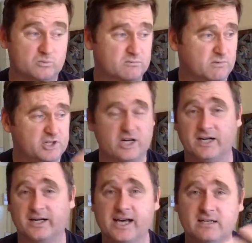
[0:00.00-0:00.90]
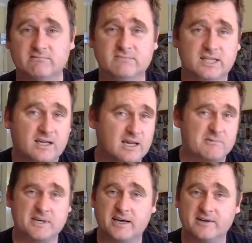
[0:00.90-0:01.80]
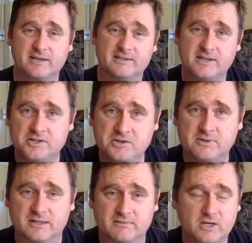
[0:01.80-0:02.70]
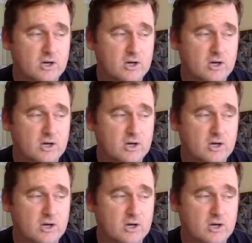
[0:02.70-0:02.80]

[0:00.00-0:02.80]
We chuck it out and we go get a new one,